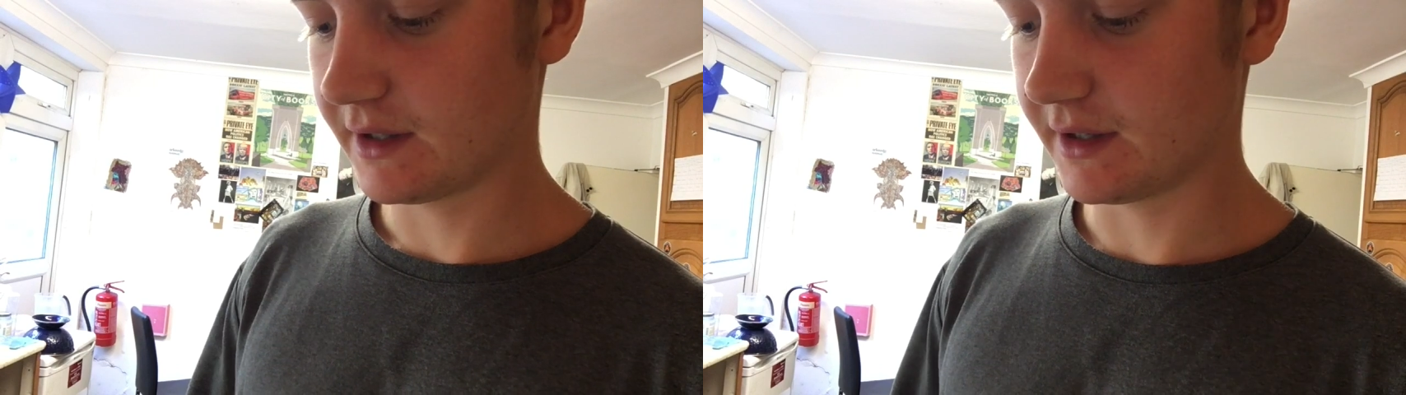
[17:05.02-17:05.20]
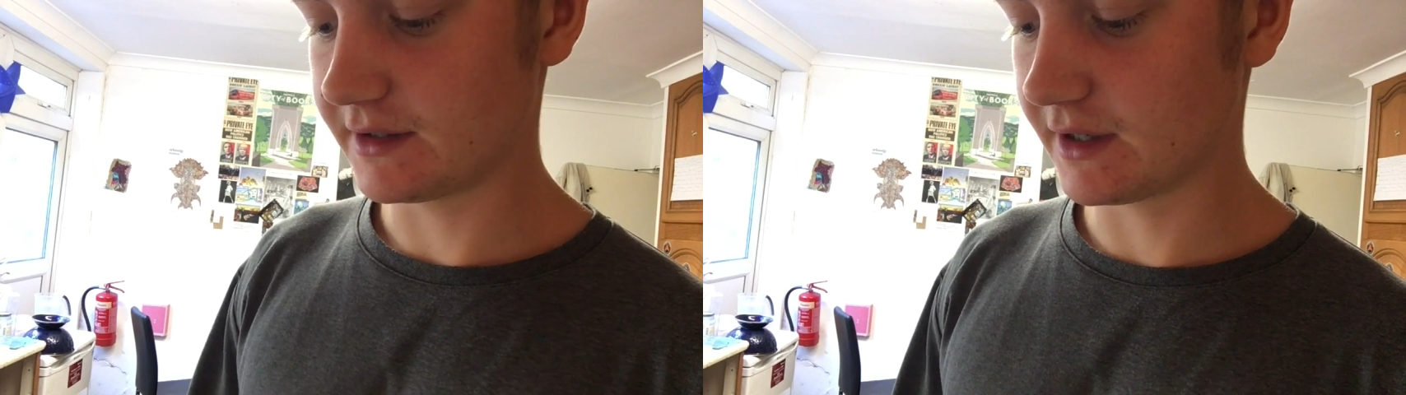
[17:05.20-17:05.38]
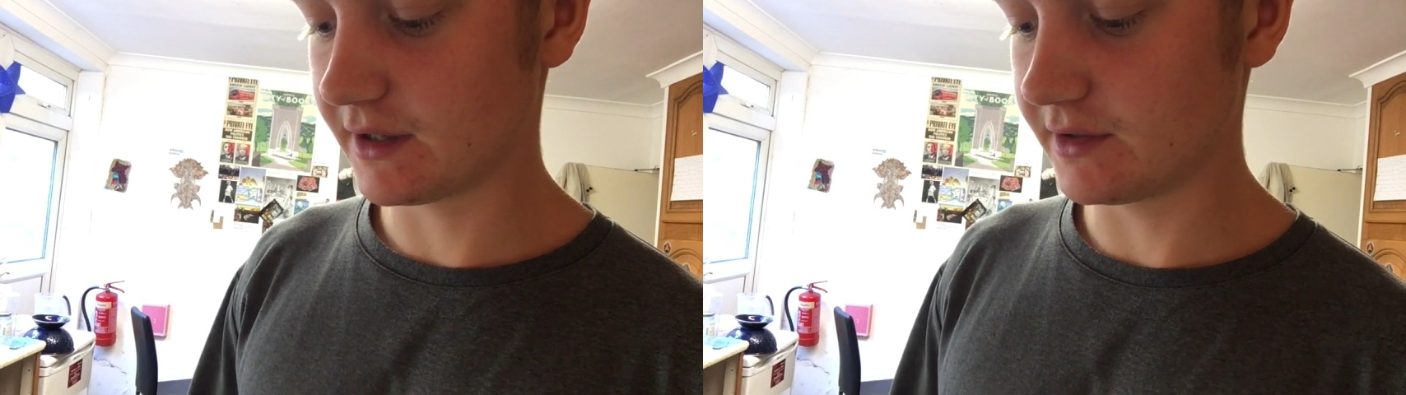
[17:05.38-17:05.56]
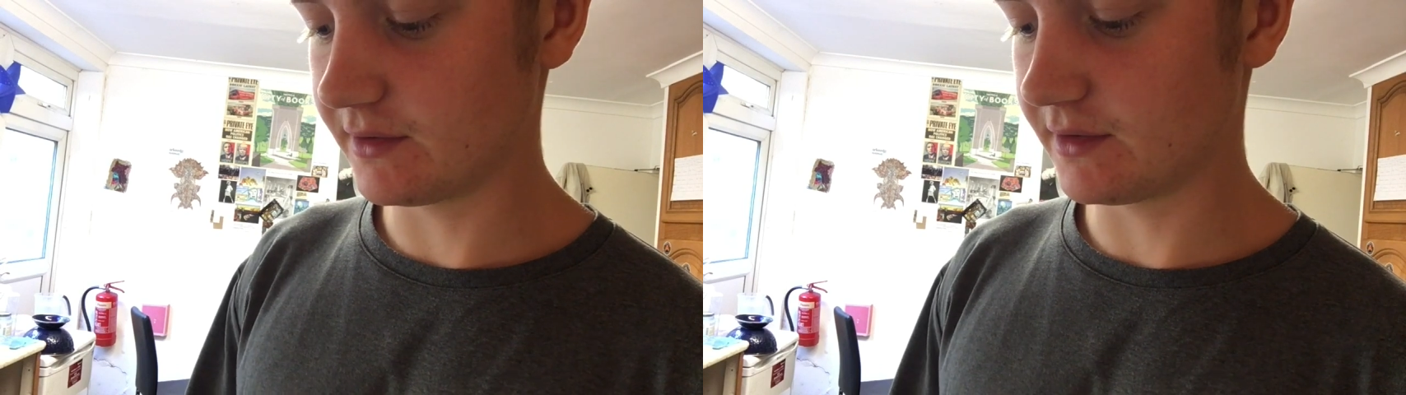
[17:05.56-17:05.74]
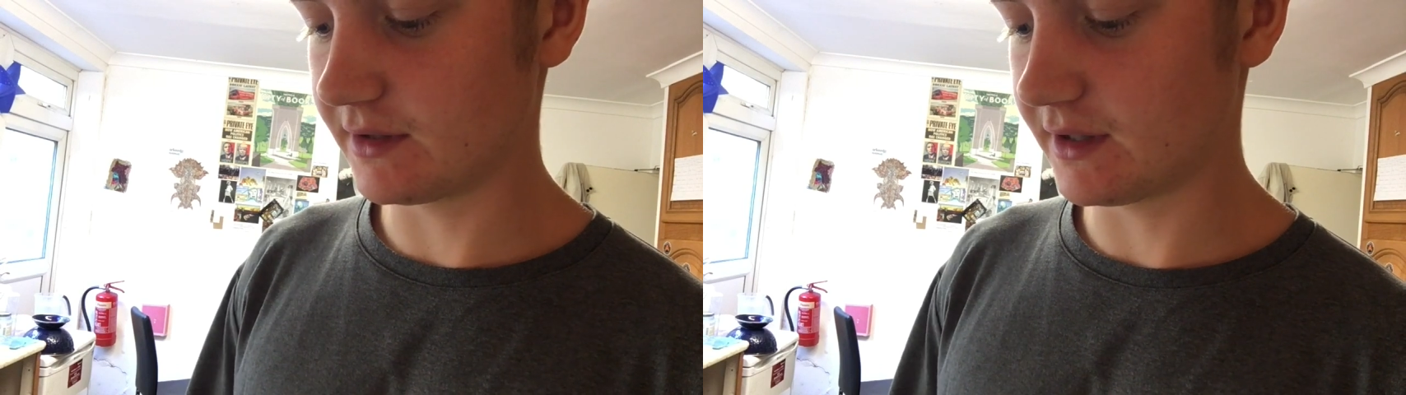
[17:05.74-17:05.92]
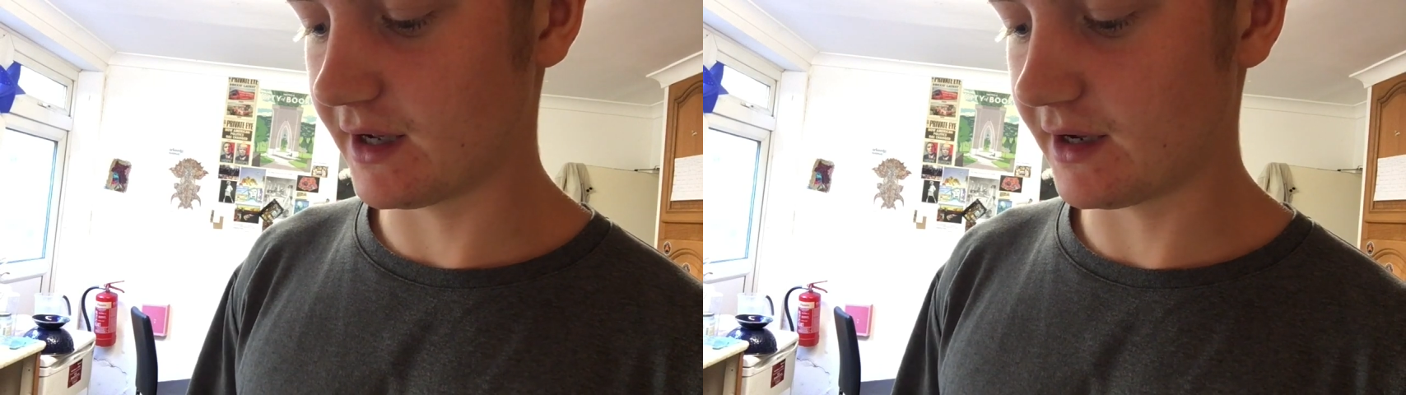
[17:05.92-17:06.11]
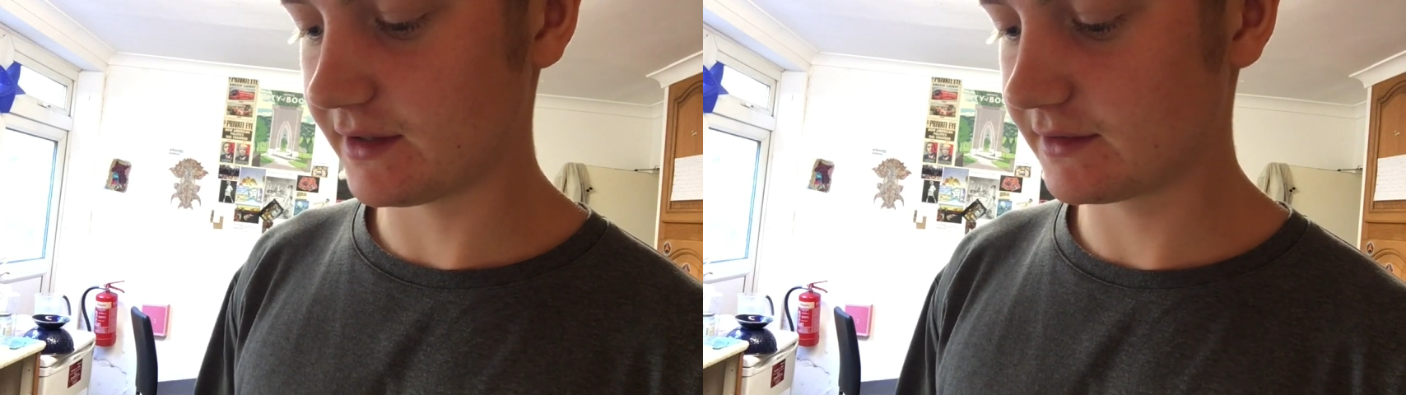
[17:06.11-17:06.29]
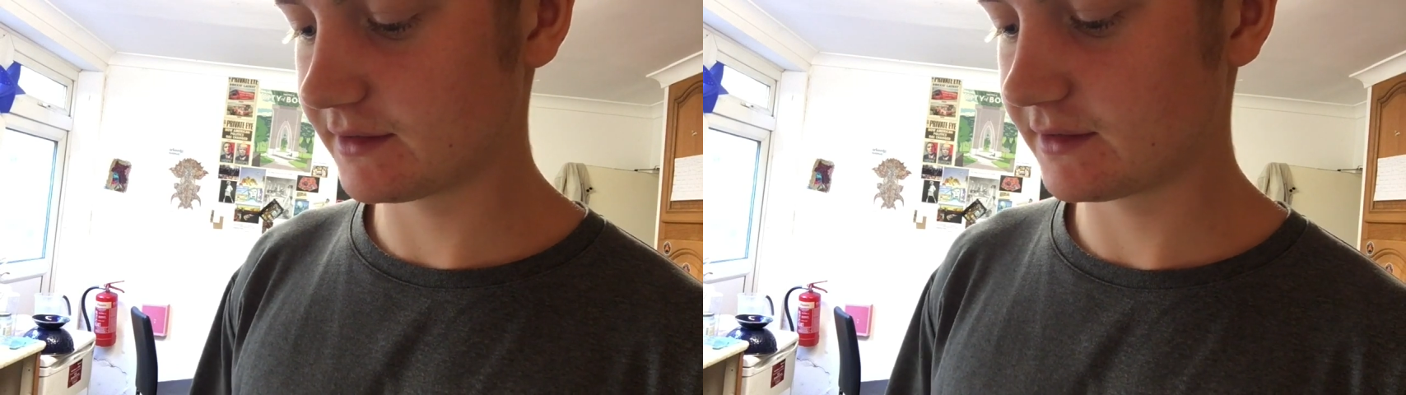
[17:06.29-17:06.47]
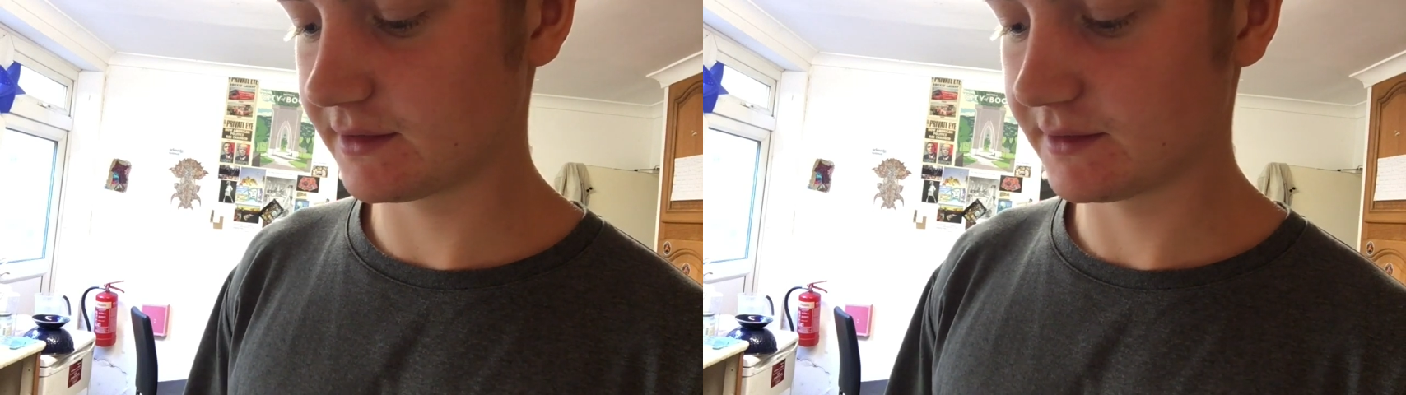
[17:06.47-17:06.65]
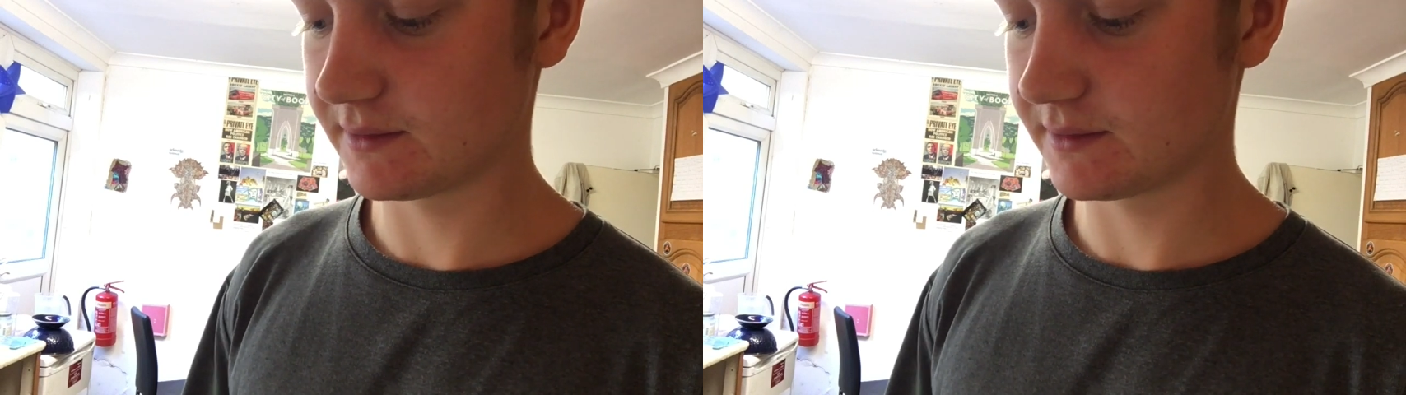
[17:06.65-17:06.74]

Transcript: and tell you in the next